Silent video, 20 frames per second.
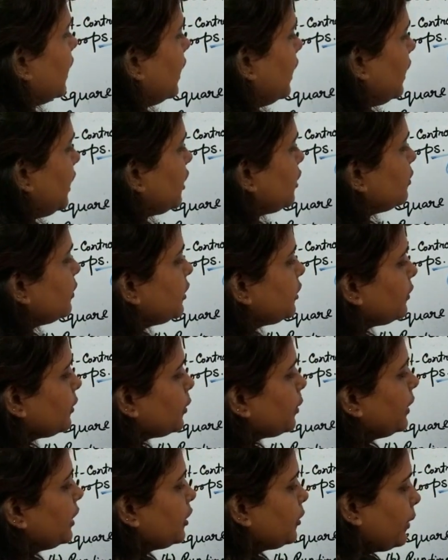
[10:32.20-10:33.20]
equal
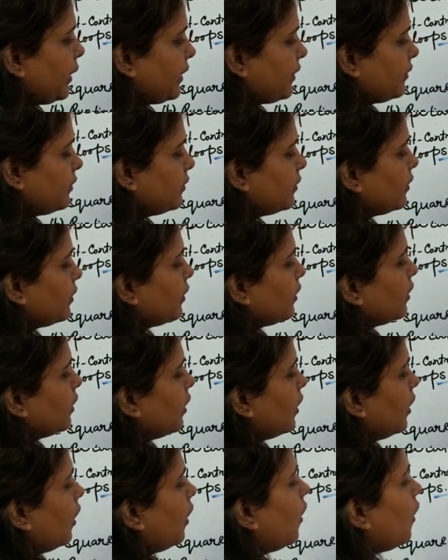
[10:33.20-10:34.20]
to error
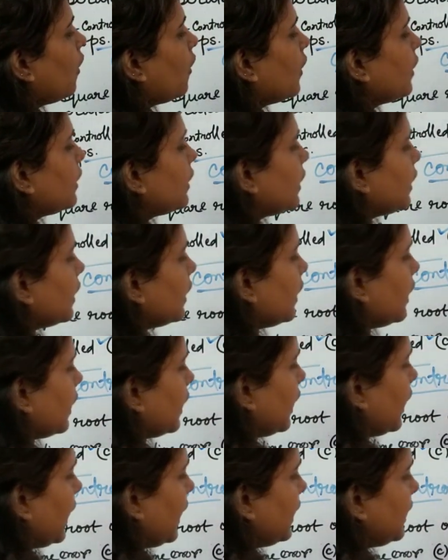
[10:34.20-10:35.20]
or
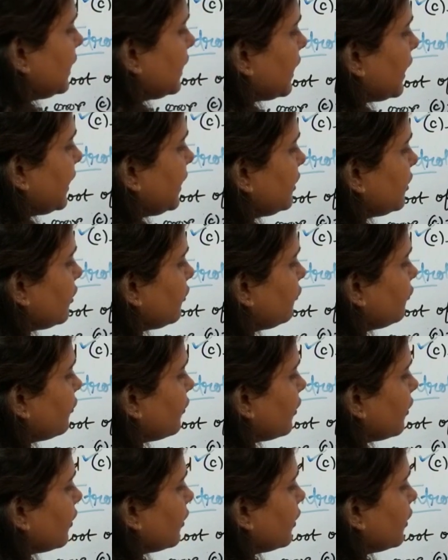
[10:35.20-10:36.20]
any kind of
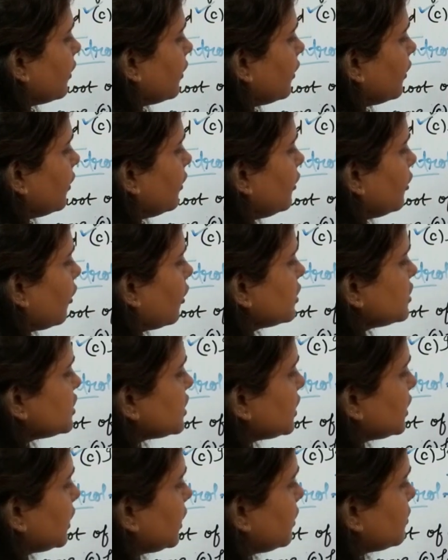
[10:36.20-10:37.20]

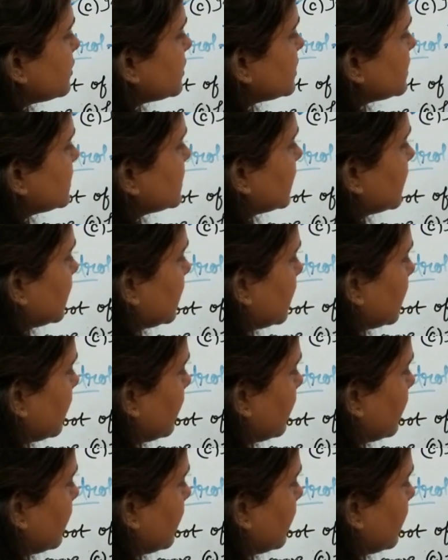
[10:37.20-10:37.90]
logical mistake,